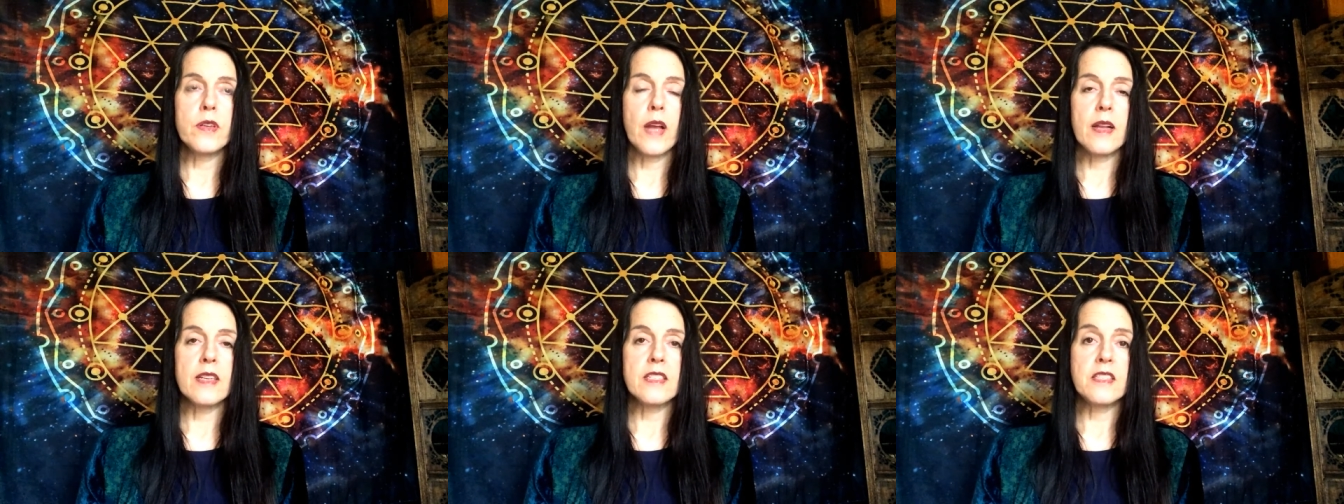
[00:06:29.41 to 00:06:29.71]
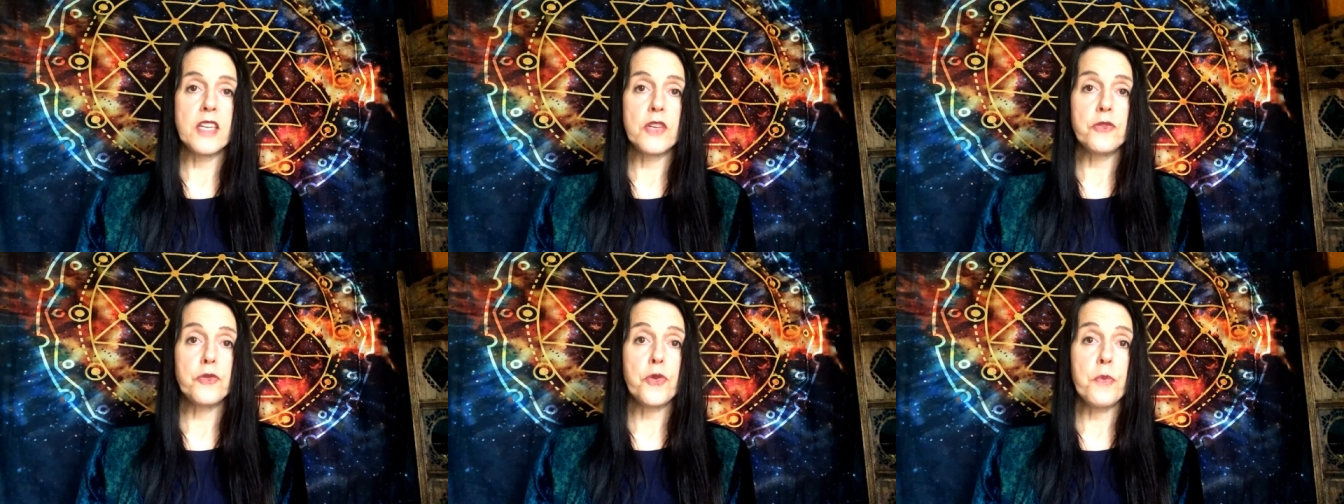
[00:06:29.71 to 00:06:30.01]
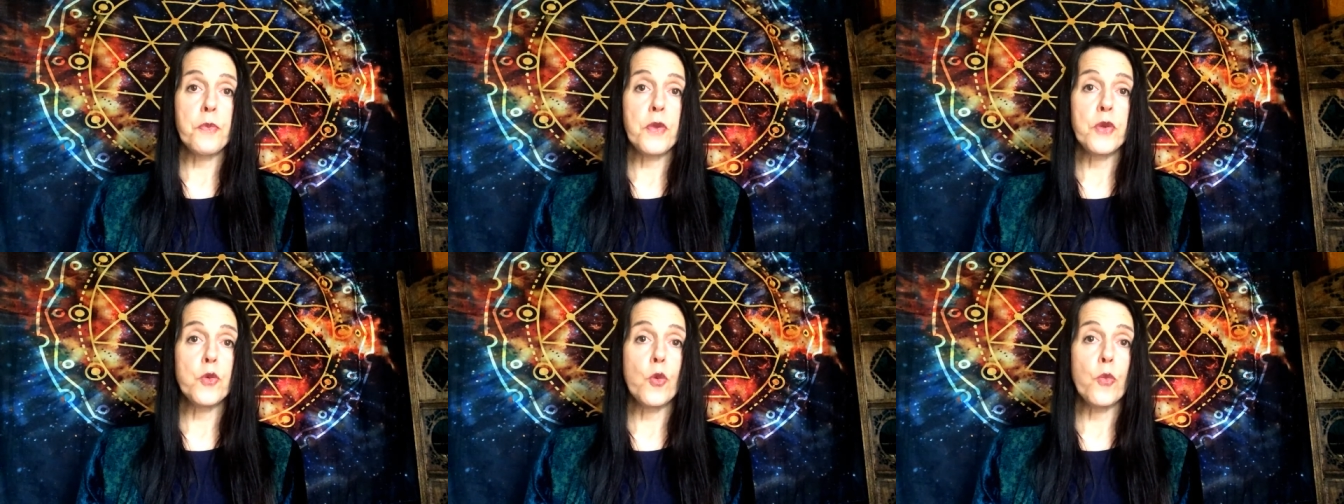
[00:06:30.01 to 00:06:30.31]
uh,
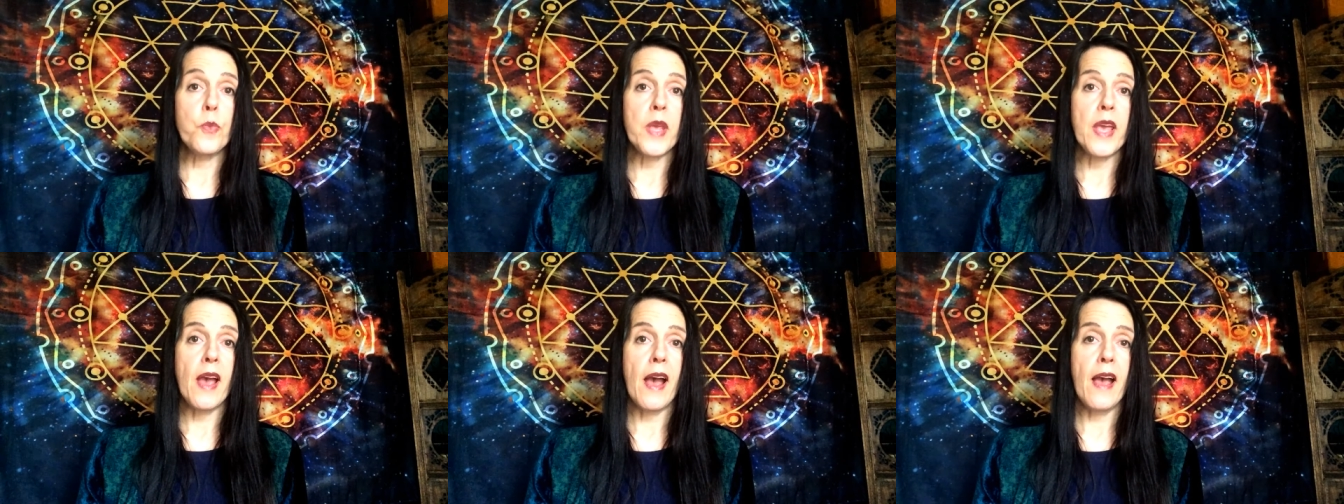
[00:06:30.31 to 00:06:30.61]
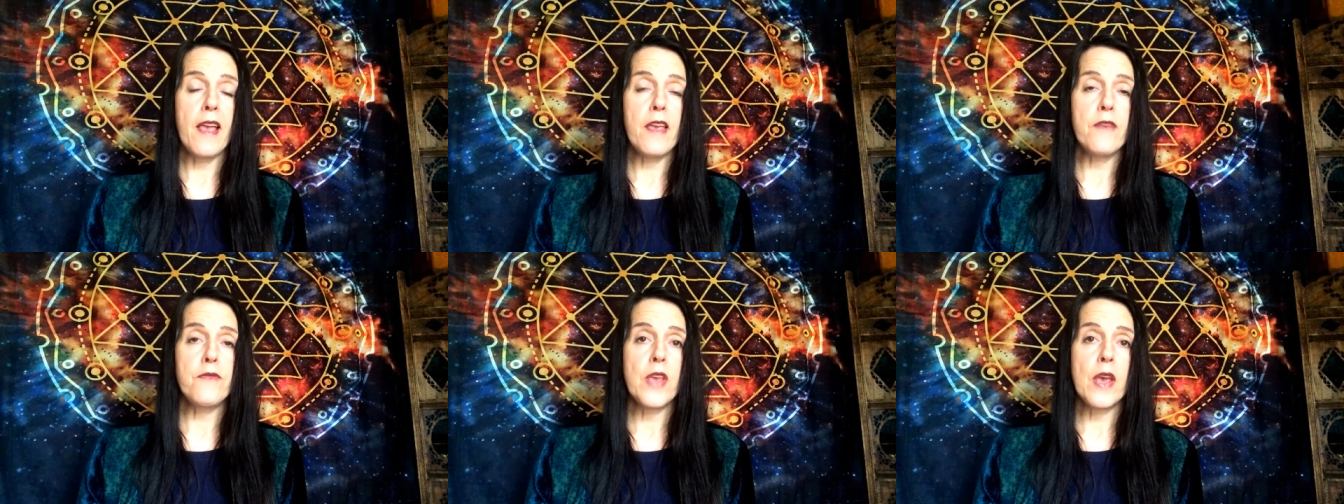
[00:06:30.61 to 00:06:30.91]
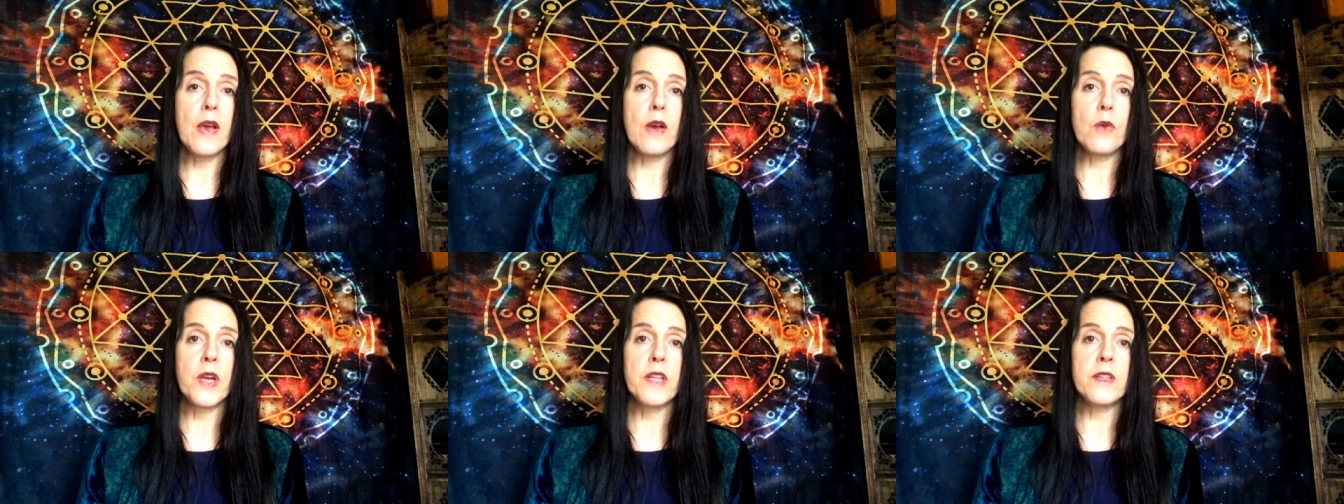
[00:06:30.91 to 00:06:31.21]
detrimental
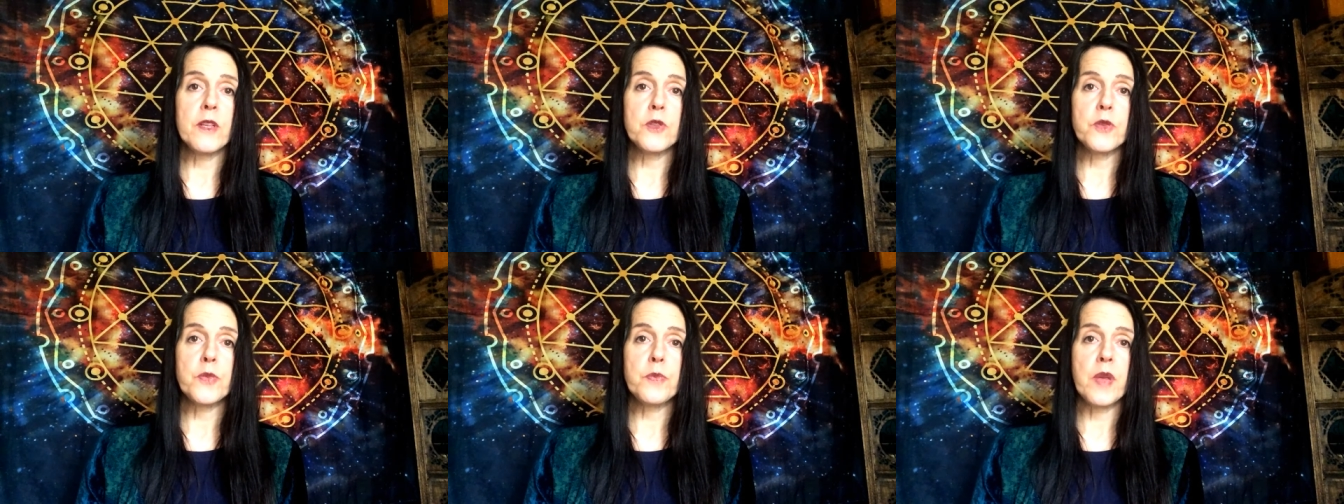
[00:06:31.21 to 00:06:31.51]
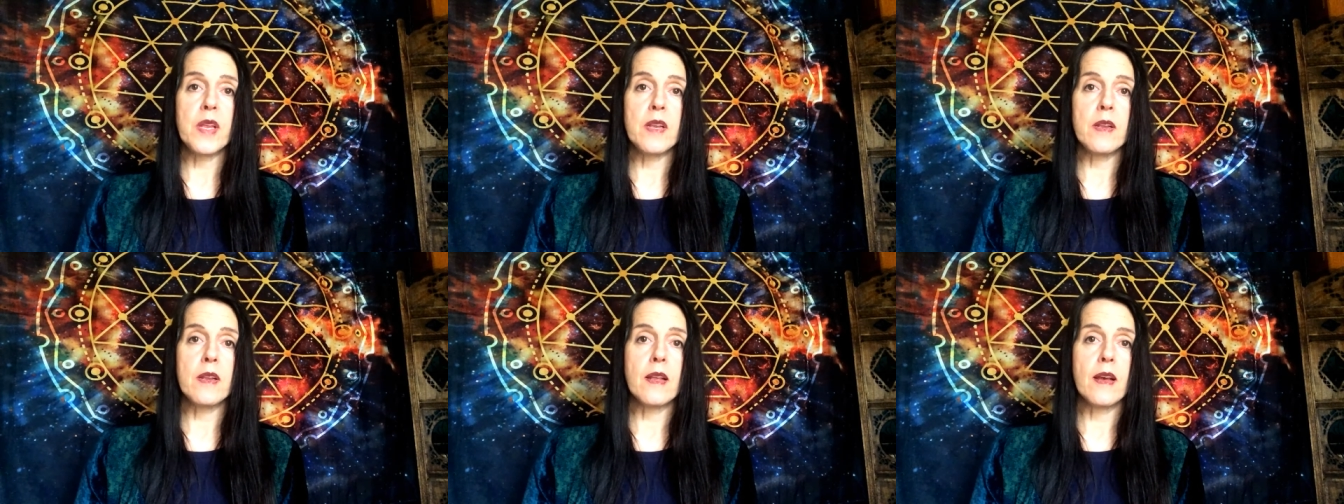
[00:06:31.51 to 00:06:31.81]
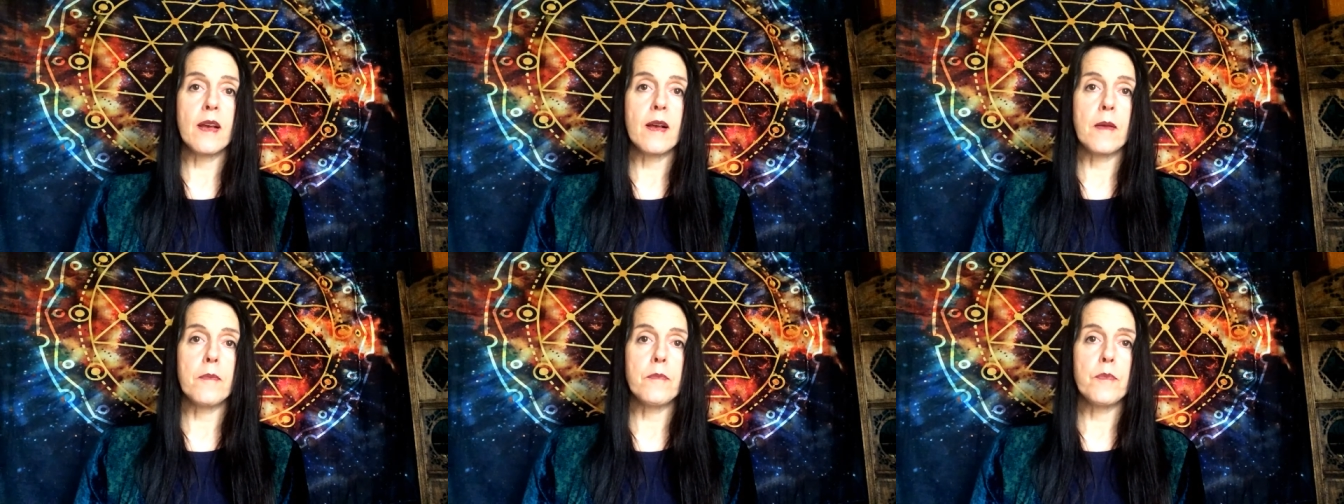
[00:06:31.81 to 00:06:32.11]
behaviour, where there's been
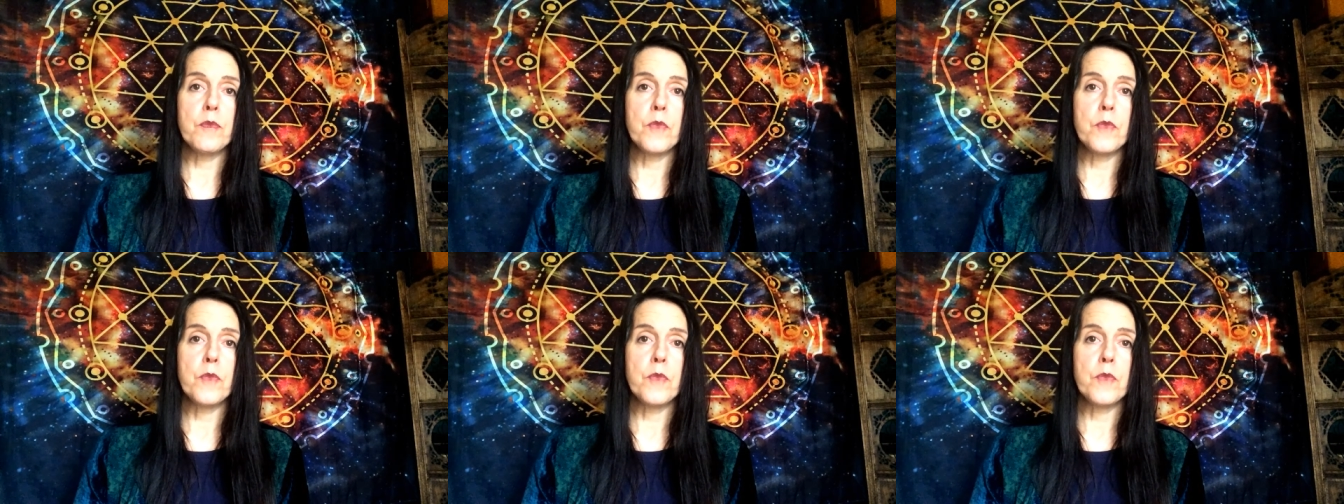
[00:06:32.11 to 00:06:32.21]
um,